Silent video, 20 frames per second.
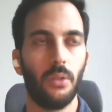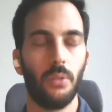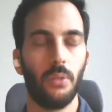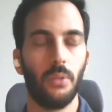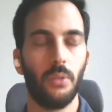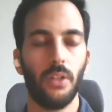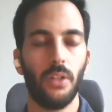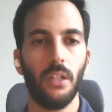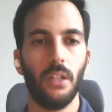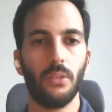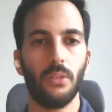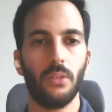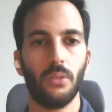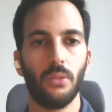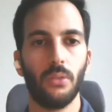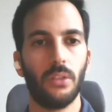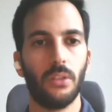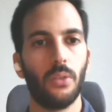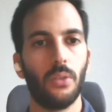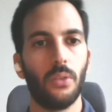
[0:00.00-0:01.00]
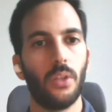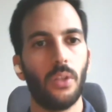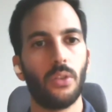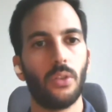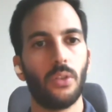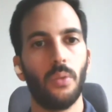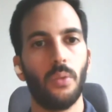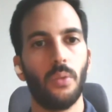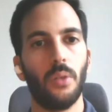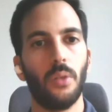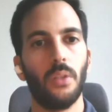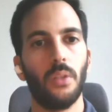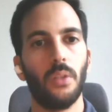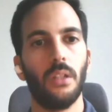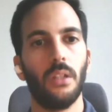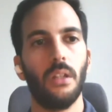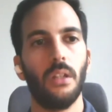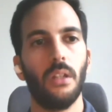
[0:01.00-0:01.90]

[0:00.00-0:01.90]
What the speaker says: ran into a situation where we